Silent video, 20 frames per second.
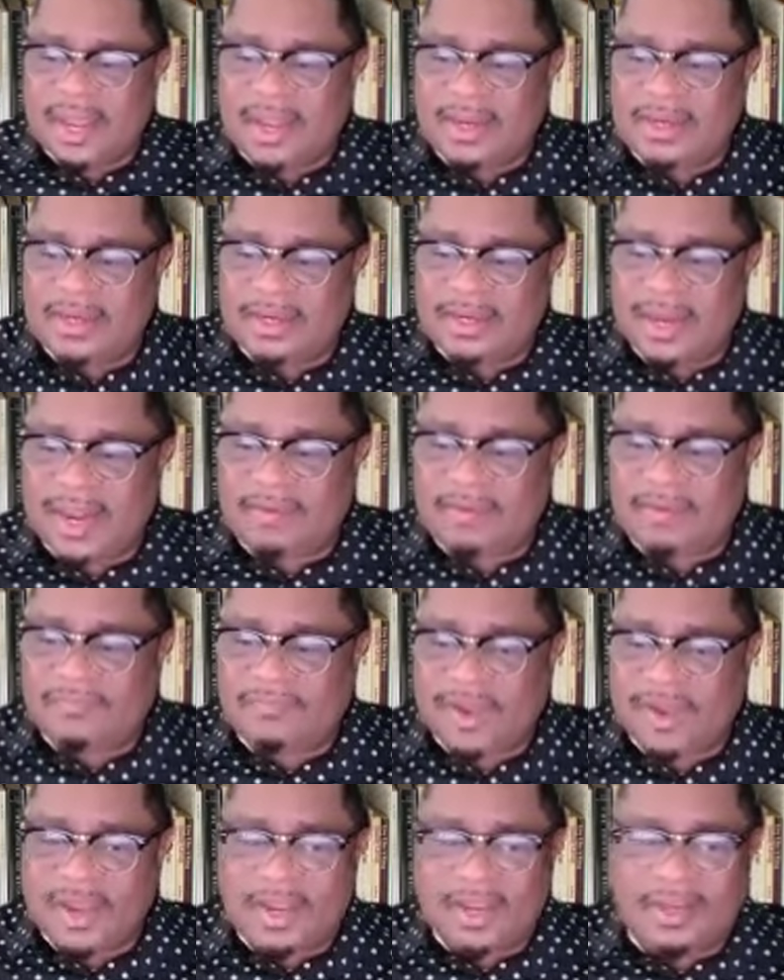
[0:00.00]
'I did
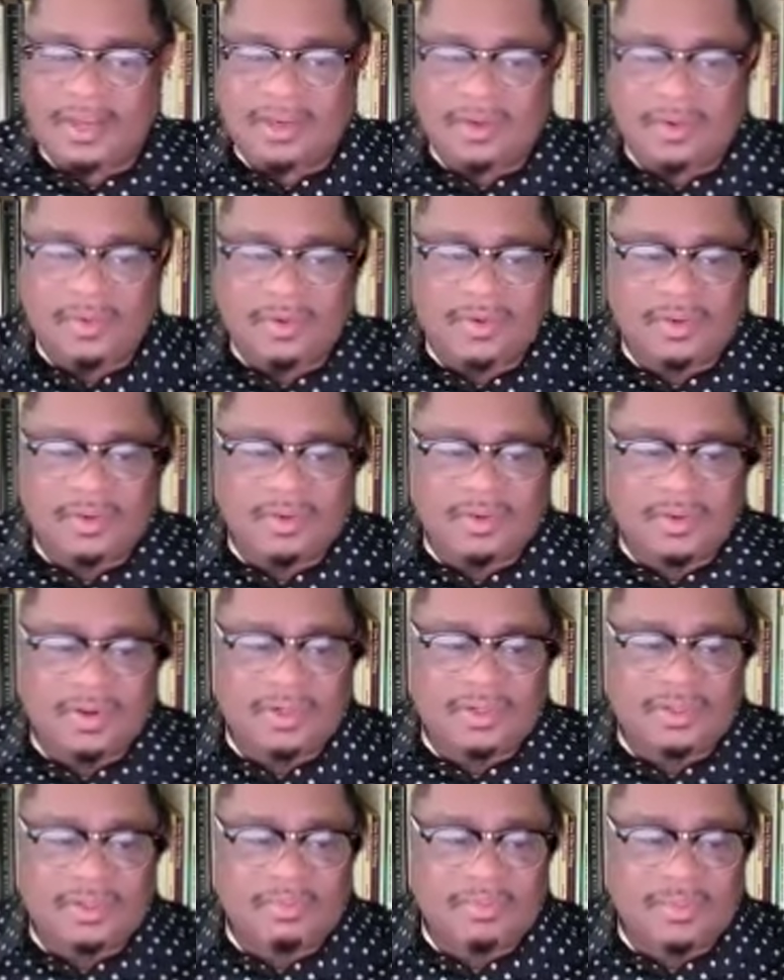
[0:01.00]
not find your
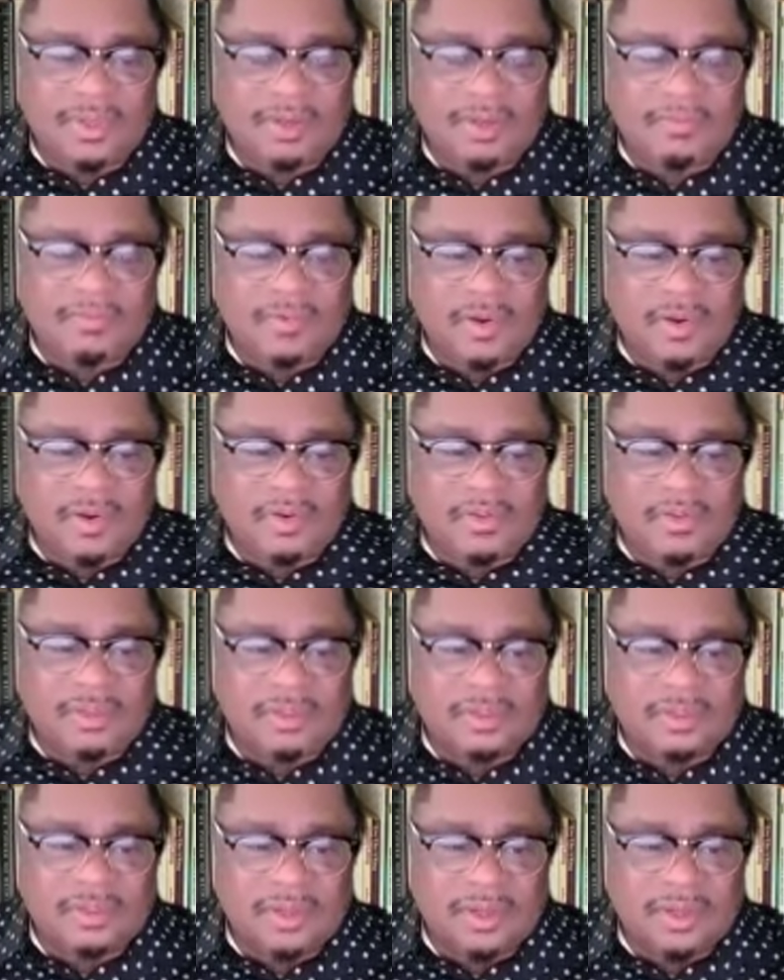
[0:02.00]
daughter to be a
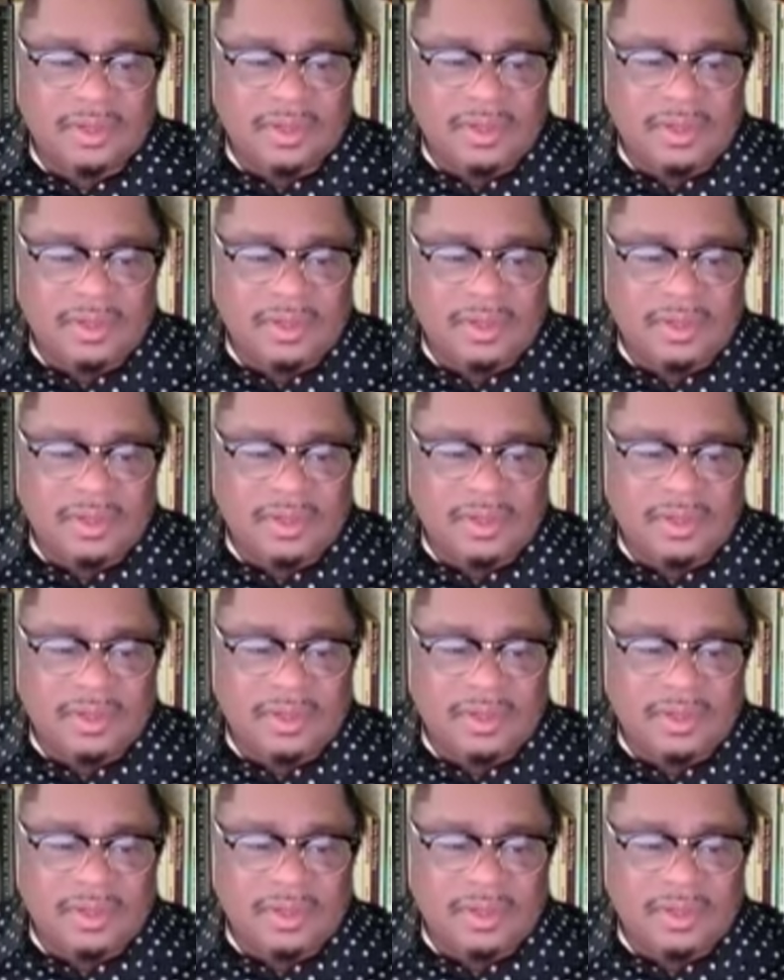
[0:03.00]
virgin,